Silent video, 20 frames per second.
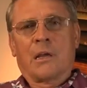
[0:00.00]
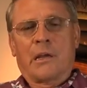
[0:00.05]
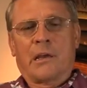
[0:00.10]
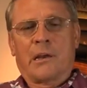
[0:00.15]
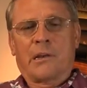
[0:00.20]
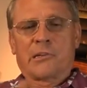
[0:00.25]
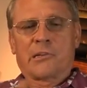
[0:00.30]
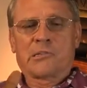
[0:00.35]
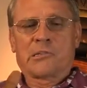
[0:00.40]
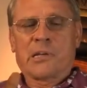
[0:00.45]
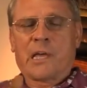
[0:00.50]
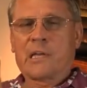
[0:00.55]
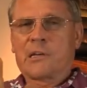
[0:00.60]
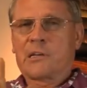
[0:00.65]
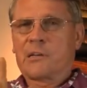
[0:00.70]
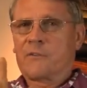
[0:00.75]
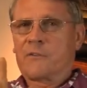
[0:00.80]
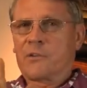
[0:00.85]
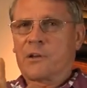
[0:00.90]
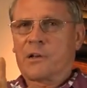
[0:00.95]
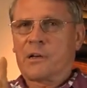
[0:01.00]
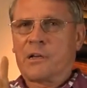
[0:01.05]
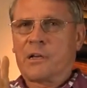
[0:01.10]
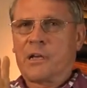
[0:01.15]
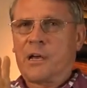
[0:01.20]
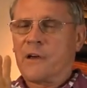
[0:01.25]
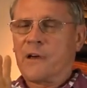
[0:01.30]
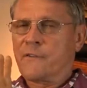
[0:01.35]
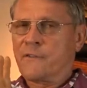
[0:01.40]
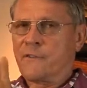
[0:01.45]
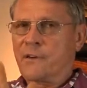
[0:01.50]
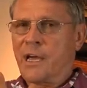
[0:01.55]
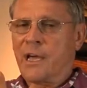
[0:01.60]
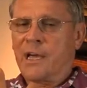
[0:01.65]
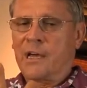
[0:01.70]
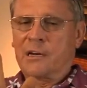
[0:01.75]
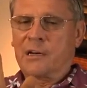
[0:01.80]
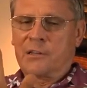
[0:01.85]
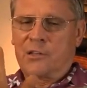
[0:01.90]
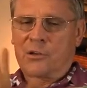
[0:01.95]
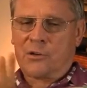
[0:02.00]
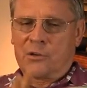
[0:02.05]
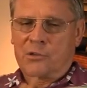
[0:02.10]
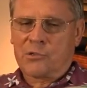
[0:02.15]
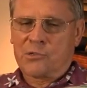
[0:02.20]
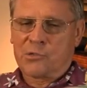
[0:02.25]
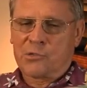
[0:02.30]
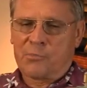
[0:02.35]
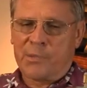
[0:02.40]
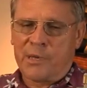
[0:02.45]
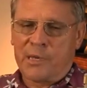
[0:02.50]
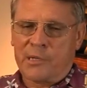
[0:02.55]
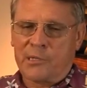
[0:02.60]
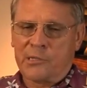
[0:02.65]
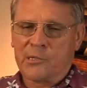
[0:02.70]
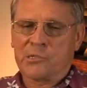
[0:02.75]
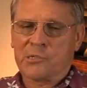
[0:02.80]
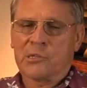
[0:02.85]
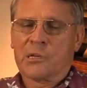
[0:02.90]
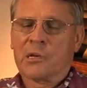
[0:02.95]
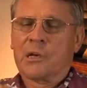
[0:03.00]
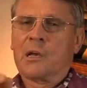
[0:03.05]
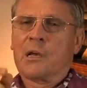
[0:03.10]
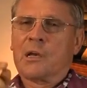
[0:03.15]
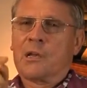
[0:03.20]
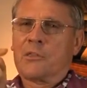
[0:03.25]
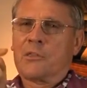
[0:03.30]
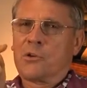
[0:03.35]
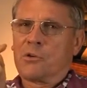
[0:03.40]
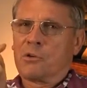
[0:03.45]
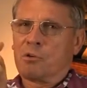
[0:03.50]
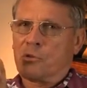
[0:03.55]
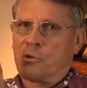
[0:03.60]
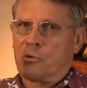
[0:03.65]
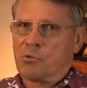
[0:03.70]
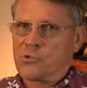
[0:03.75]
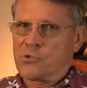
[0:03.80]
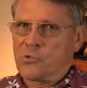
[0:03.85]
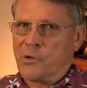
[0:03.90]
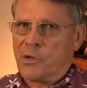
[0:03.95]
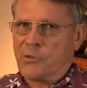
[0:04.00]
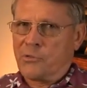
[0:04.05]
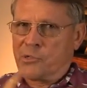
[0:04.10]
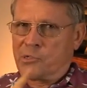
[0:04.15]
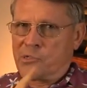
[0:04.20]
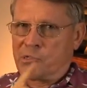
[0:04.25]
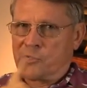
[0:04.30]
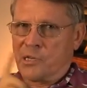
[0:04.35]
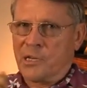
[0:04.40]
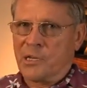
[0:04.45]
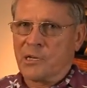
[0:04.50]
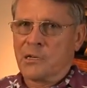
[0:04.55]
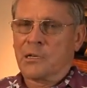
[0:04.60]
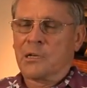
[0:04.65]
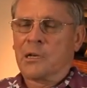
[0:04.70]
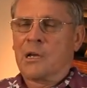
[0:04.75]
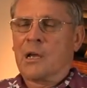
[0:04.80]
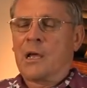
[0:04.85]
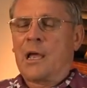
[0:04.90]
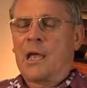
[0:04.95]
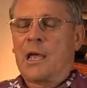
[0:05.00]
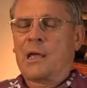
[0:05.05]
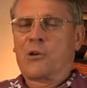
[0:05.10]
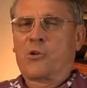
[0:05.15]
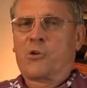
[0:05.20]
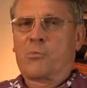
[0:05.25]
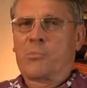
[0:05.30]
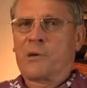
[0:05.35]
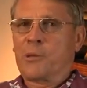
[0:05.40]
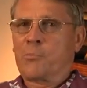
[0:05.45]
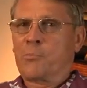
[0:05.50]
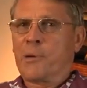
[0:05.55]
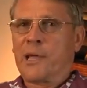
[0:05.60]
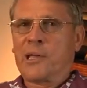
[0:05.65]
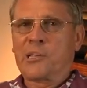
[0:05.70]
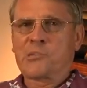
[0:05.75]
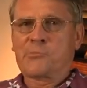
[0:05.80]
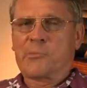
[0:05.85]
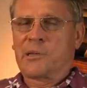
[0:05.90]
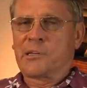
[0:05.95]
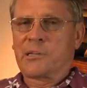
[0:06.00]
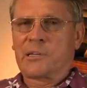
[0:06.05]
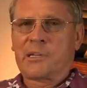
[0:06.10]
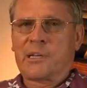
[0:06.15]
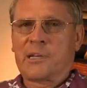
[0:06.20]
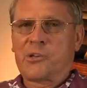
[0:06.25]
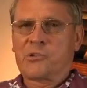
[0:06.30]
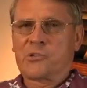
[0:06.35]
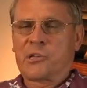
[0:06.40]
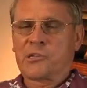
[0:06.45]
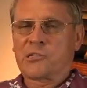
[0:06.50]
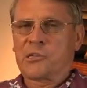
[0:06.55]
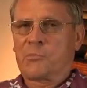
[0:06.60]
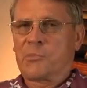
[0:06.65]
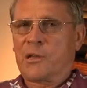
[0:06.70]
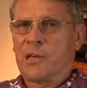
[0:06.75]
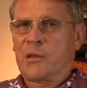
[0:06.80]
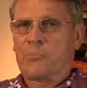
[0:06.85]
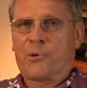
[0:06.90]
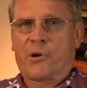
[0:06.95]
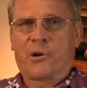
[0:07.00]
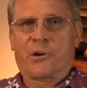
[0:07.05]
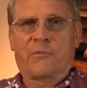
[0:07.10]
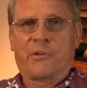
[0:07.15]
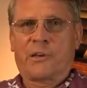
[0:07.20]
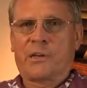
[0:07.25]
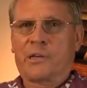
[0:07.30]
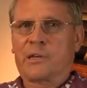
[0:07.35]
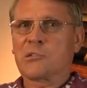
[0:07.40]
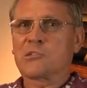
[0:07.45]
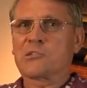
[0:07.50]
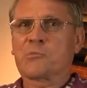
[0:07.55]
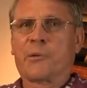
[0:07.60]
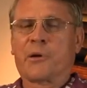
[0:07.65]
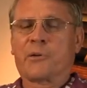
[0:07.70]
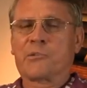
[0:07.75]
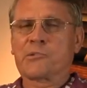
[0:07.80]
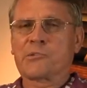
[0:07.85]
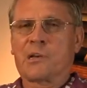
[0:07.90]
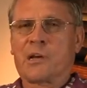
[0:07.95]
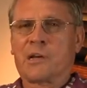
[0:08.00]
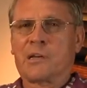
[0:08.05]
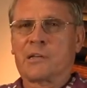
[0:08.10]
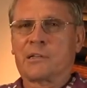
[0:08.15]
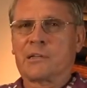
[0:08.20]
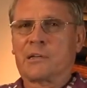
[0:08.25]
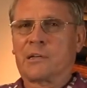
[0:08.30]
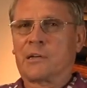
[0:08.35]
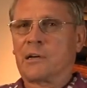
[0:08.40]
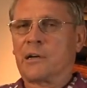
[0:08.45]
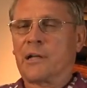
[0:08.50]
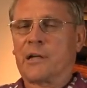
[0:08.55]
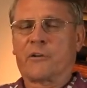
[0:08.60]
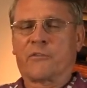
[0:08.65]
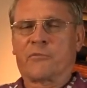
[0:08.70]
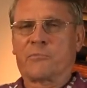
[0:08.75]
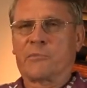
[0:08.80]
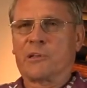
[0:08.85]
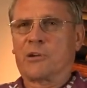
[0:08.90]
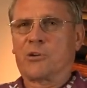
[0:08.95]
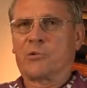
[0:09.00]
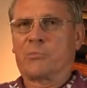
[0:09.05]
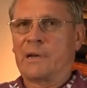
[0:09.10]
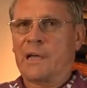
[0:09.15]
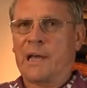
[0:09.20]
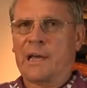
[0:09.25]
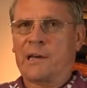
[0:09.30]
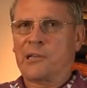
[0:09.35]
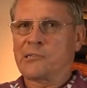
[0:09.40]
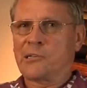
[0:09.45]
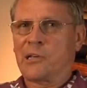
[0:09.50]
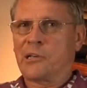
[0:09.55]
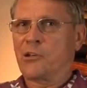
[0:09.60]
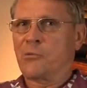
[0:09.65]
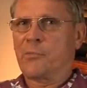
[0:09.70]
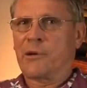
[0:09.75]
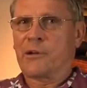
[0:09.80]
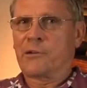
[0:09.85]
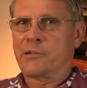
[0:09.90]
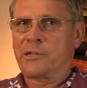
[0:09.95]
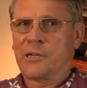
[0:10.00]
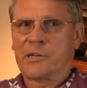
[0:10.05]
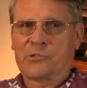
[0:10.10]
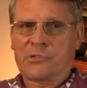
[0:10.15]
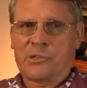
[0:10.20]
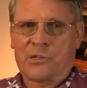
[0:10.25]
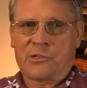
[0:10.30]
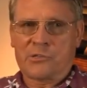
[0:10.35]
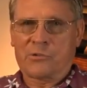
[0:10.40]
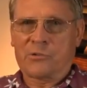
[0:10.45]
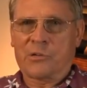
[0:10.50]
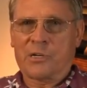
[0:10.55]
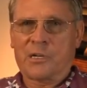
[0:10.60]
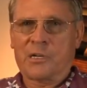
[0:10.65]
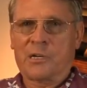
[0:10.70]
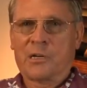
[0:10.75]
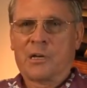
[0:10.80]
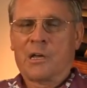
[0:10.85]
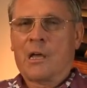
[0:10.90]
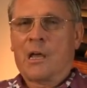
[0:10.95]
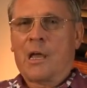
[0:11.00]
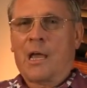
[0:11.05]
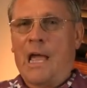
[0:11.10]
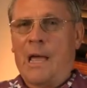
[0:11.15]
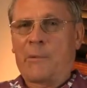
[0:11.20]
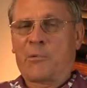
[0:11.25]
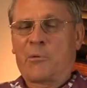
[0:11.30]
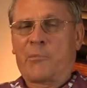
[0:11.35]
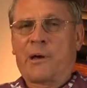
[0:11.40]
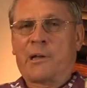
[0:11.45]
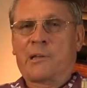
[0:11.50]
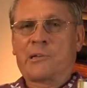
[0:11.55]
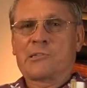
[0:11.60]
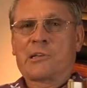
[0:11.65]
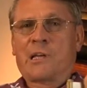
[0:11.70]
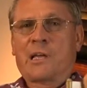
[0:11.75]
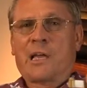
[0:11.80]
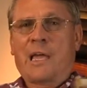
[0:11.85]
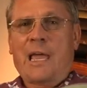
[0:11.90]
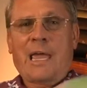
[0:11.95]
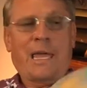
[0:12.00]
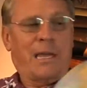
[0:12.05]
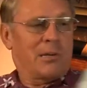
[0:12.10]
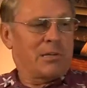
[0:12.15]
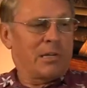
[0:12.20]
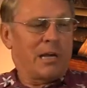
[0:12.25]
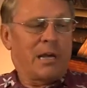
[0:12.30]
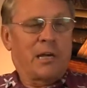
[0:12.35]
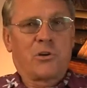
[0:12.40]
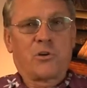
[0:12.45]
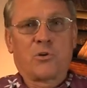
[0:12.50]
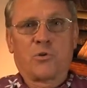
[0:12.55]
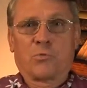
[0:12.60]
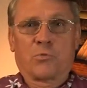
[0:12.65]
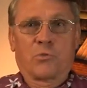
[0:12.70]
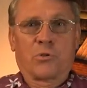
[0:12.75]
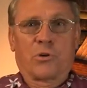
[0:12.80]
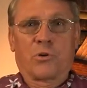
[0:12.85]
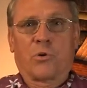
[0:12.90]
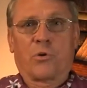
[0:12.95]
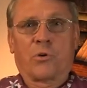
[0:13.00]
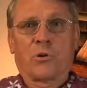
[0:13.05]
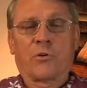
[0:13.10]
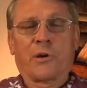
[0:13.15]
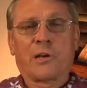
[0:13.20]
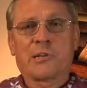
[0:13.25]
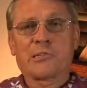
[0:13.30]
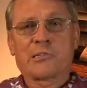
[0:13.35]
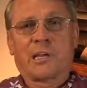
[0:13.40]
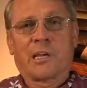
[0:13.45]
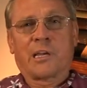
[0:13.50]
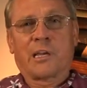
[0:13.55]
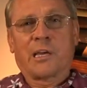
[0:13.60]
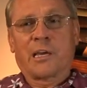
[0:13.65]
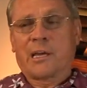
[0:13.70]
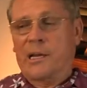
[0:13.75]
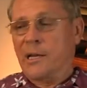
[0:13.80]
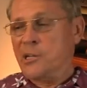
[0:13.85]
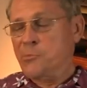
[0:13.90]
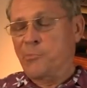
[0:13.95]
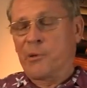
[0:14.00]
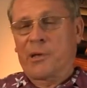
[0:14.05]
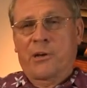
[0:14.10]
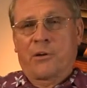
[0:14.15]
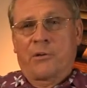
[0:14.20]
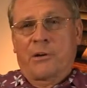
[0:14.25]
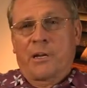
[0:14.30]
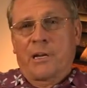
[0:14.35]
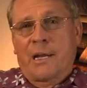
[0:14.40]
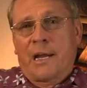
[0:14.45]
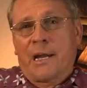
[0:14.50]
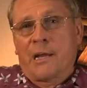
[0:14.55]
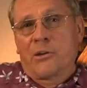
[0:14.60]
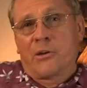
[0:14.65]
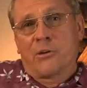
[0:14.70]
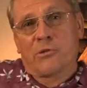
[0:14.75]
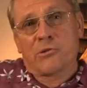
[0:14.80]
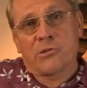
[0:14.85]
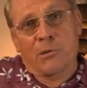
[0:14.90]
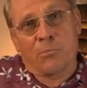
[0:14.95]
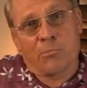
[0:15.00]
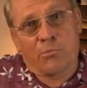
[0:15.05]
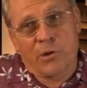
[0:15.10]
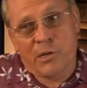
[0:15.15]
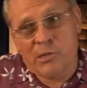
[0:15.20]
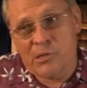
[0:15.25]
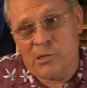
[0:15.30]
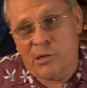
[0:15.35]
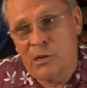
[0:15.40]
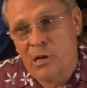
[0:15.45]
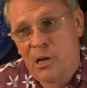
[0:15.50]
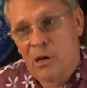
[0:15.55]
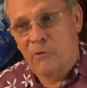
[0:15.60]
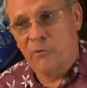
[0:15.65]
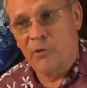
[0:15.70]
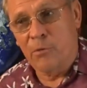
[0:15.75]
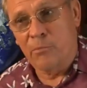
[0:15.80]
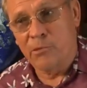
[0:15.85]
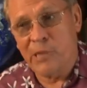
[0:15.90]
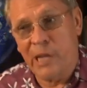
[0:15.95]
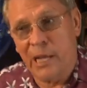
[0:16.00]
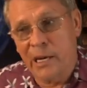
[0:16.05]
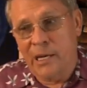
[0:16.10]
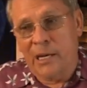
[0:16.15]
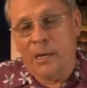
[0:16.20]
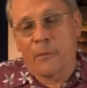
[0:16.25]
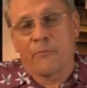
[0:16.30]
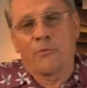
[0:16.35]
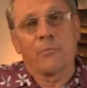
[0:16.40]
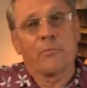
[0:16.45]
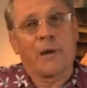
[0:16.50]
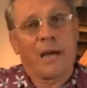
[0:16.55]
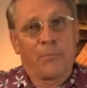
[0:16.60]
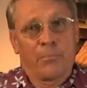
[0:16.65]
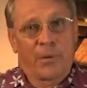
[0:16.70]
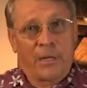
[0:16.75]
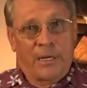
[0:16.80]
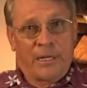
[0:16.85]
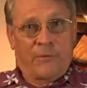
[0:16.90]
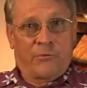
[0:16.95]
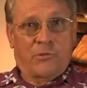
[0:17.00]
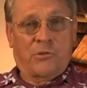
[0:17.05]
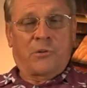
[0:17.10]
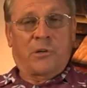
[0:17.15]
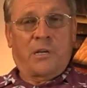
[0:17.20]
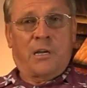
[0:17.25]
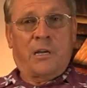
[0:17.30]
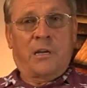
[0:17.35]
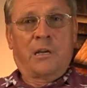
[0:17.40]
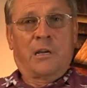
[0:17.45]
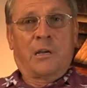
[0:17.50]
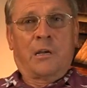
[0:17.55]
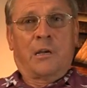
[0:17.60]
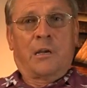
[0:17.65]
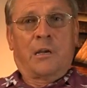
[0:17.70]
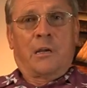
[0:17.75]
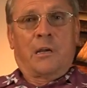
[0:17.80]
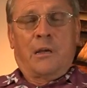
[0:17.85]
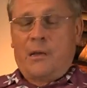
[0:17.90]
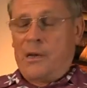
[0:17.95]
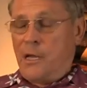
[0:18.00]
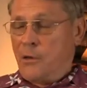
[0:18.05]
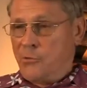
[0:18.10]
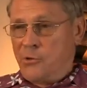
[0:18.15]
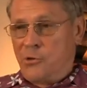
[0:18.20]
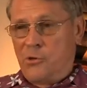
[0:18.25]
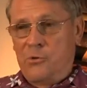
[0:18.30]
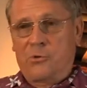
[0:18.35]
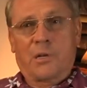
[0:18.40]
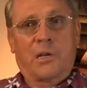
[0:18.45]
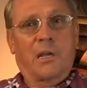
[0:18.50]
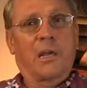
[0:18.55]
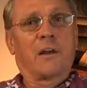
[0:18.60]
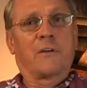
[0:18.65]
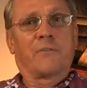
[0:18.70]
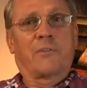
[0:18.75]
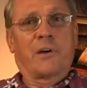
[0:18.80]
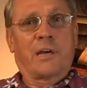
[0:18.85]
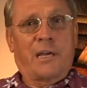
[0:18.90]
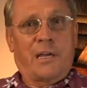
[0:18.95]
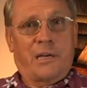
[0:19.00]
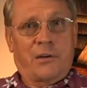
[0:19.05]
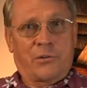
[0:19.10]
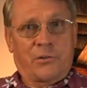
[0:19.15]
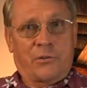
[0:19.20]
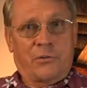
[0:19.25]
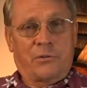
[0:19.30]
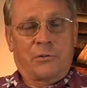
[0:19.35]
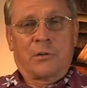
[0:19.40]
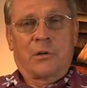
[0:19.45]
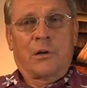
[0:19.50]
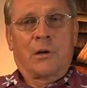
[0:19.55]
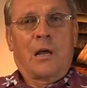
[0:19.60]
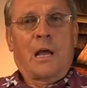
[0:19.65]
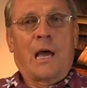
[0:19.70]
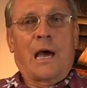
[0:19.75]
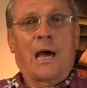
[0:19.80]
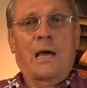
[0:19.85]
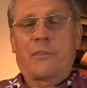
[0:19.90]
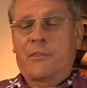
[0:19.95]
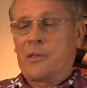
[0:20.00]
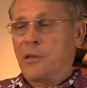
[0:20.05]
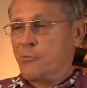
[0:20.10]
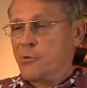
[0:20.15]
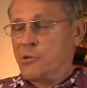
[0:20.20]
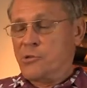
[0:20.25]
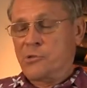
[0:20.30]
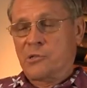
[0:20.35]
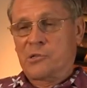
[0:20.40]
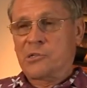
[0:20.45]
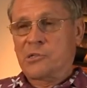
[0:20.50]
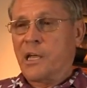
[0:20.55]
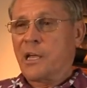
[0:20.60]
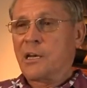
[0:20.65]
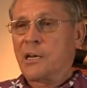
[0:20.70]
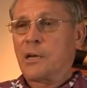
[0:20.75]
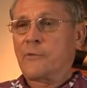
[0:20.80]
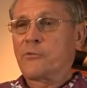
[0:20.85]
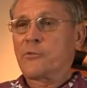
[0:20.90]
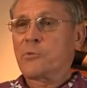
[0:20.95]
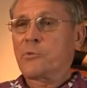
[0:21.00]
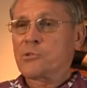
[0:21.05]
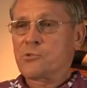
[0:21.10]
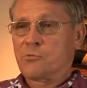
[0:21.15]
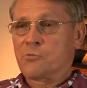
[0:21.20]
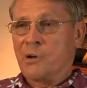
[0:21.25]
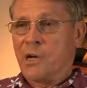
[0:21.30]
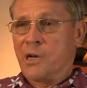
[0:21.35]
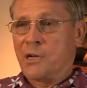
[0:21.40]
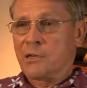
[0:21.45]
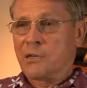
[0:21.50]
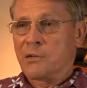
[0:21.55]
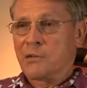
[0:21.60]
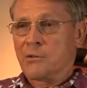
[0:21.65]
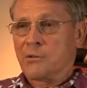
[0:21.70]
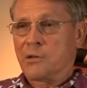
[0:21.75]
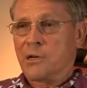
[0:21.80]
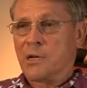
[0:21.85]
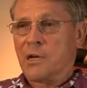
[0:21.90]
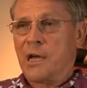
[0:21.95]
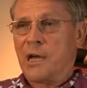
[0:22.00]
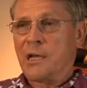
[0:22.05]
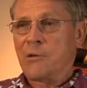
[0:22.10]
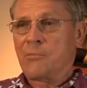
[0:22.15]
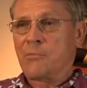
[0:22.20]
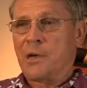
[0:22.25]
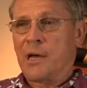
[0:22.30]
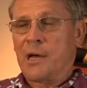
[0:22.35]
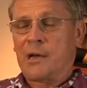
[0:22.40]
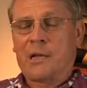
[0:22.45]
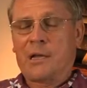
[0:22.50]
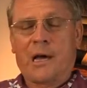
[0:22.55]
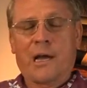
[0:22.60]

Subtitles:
It is scientifically a fact the earth spins, the earth goes around the sun, and nobody pays me to teach this. I'm not part of any conspiracy. I didn't get a letter from the Illuminati saying you better teach this, okay? I'm about as anti-New World Order as they get. I spent nearly 9 years in prison for standing up for my beliefs, okay? And I would do it again if I had to. I think we should stand up for what's right, okay? I am not